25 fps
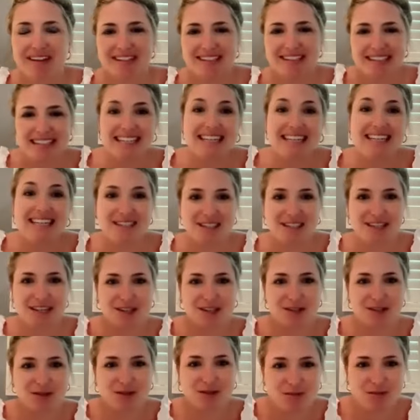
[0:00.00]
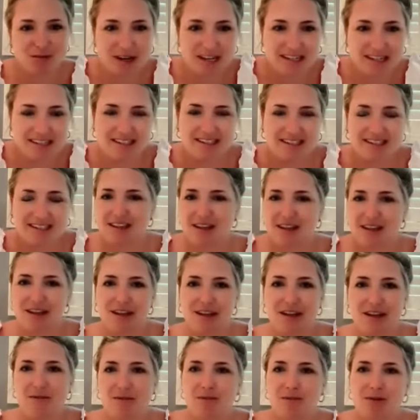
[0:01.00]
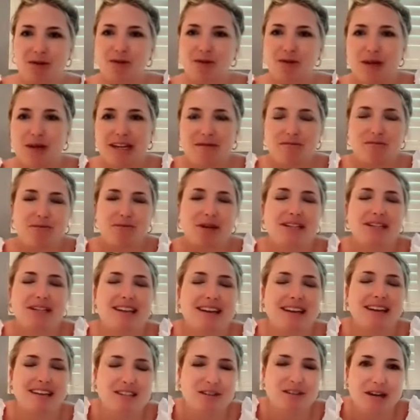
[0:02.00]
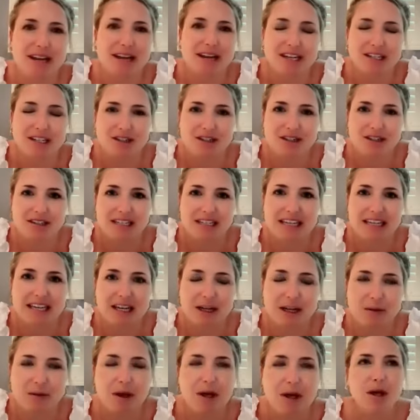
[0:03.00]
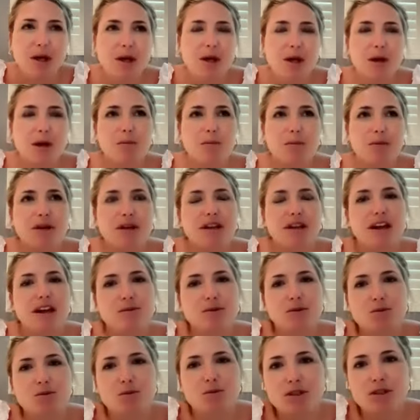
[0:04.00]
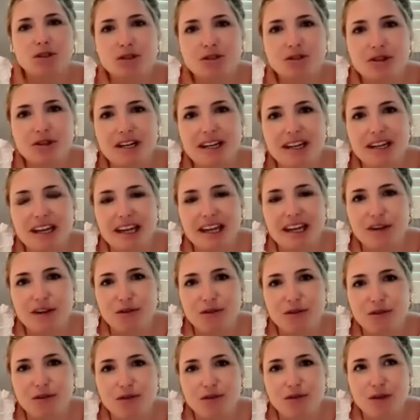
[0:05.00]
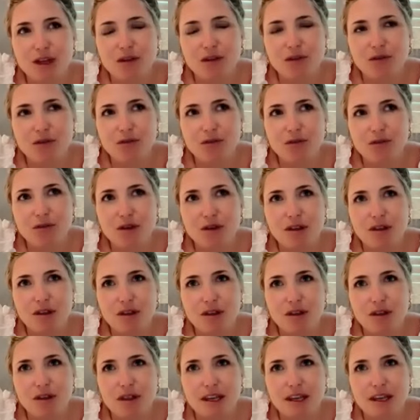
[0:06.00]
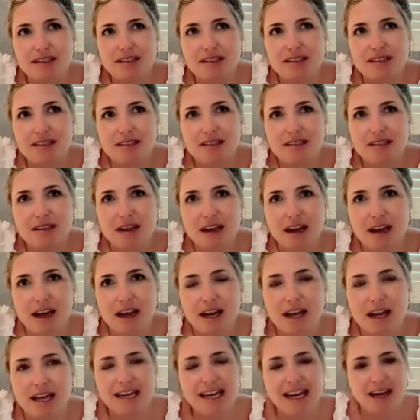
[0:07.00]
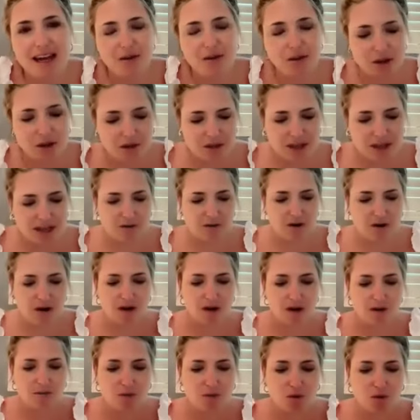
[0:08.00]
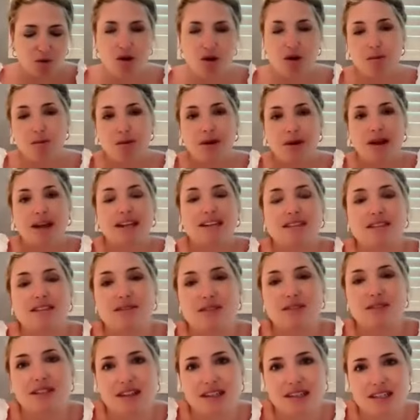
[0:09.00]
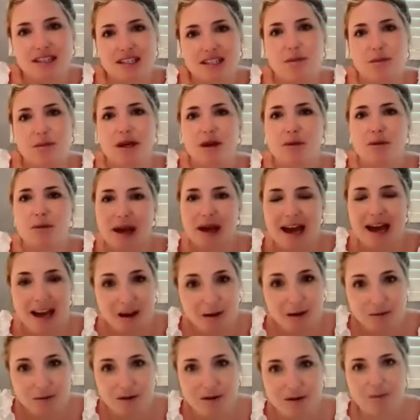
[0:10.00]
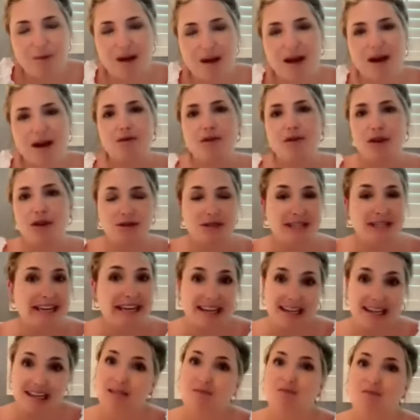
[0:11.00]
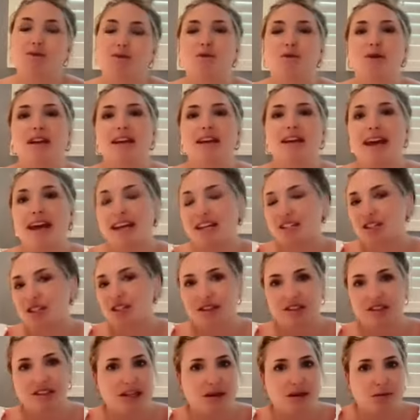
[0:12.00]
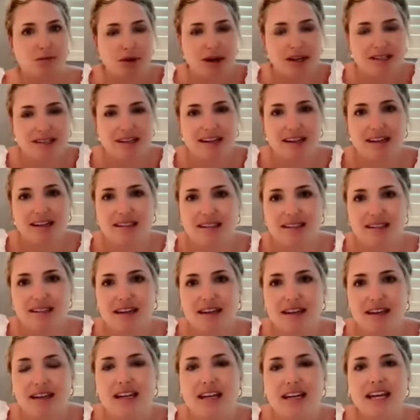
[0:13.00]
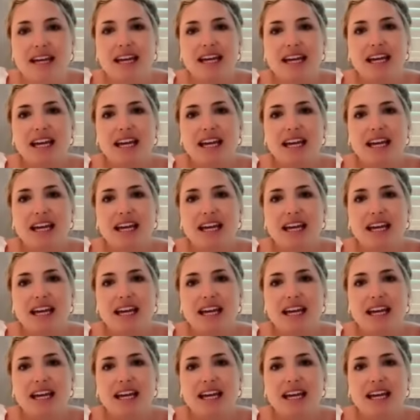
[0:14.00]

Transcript: statistics on the risks and between breast cancer and HRT. But I was wondering if this, now that there are more comprehensive studies coming out about those links between HRT and breast cancer,